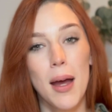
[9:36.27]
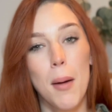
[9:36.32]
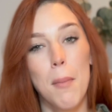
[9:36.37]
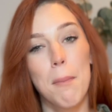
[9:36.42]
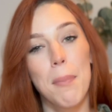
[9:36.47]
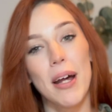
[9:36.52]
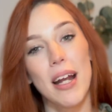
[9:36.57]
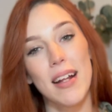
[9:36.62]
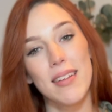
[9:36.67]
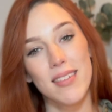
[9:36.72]

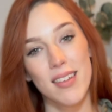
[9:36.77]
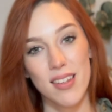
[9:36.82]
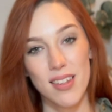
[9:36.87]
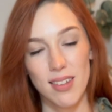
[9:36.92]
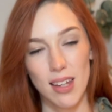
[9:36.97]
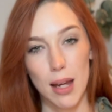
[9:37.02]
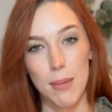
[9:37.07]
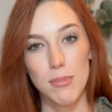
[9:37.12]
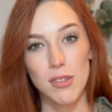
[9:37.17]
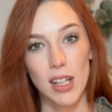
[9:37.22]
but at the
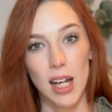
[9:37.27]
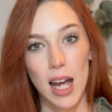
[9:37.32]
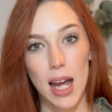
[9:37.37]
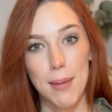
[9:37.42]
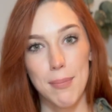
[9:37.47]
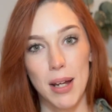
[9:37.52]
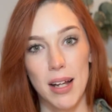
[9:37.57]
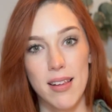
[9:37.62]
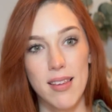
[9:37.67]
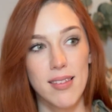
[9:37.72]
same time,
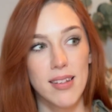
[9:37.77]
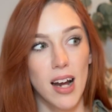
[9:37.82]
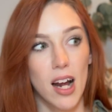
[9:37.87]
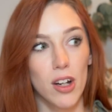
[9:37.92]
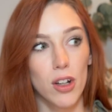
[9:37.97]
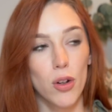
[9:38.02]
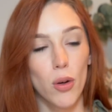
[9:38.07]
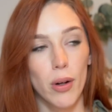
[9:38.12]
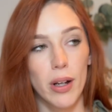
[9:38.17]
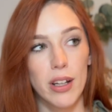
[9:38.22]
it's not
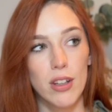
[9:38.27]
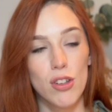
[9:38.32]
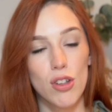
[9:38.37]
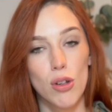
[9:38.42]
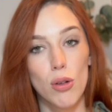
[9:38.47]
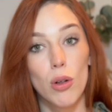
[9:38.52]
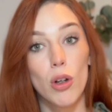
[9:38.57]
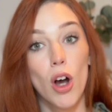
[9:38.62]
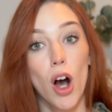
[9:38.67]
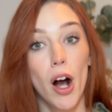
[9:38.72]
going to
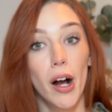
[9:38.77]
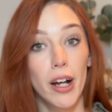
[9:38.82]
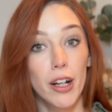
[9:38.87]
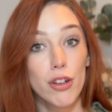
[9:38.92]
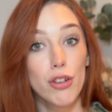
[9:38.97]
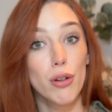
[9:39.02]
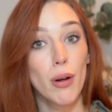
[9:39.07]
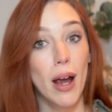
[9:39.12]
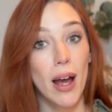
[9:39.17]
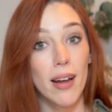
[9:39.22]

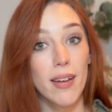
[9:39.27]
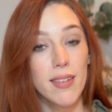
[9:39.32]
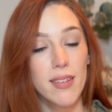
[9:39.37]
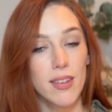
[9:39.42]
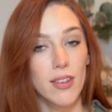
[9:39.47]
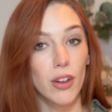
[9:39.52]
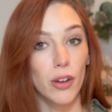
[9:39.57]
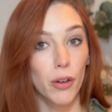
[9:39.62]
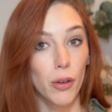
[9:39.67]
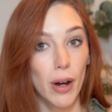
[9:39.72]
contrast
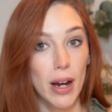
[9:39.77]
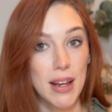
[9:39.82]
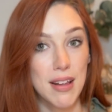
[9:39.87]
the gray